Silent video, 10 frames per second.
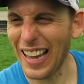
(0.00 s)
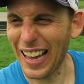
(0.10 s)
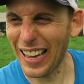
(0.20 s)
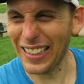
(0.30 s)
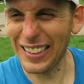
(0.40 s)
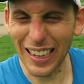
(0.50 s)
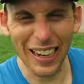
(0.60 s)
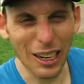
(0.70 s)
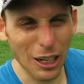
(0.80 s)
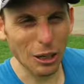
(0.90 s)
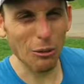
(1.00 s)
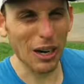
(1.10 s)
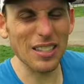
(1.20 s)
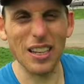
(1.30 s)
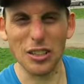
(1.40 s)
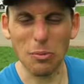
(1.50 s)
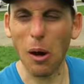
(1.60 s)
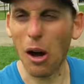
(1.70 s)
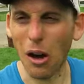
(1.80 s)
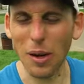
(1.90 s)
And when I say
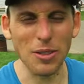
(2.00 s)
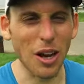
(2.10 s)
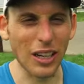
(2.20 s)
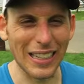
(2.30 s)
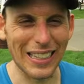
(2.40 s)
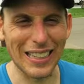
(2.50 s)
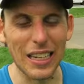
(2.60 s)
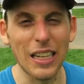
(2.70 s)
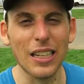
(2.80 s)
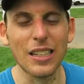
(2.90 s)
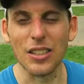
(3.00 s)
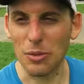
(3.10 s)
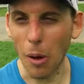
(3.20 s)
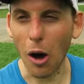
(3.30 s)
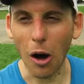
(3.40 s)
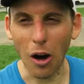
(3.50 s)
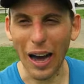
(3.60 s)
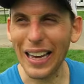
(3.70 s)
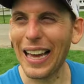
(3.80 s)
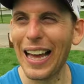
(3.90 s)
small, I'm talking small.
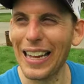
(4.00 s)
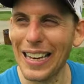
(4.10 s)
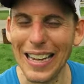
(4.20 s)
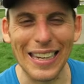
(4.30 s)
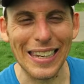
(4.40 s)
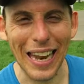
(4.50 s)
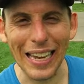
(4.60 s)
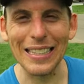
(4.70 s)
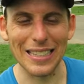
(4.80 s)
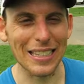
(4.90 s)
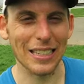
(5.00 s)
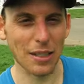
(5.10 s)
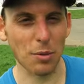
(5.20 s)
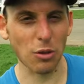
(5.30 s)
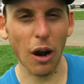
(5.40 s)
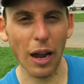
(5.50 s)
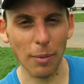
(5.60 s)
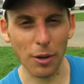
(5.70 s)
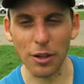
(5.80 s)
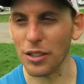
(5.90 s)
I got 19
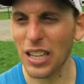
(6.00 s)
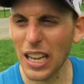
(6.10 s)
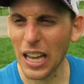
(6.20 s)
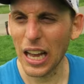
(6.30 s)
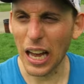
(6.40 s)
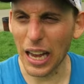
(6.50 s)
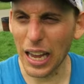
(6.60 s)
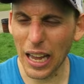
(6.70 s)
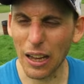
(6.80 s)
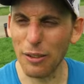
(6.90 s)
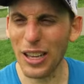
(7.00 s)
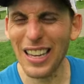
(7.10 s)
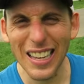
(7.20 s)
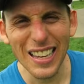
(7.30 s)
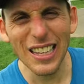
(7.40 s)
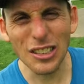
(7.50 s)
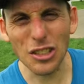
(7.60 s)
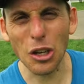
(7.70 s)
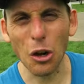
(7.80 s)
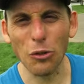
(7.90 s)
subscribers. I have
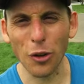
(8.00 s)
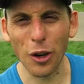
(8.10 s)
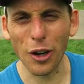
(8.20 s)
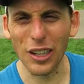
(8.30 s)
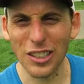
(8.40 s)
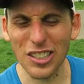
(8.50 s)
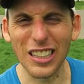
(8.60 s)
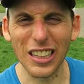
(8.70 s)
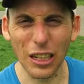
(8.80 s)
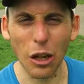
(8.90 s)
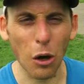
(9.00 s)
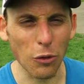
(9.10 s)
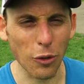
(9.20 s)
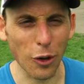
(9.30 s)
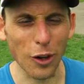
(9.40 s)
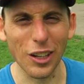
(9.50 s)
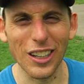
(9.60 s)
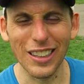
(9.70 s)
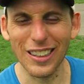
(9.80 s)
just a little over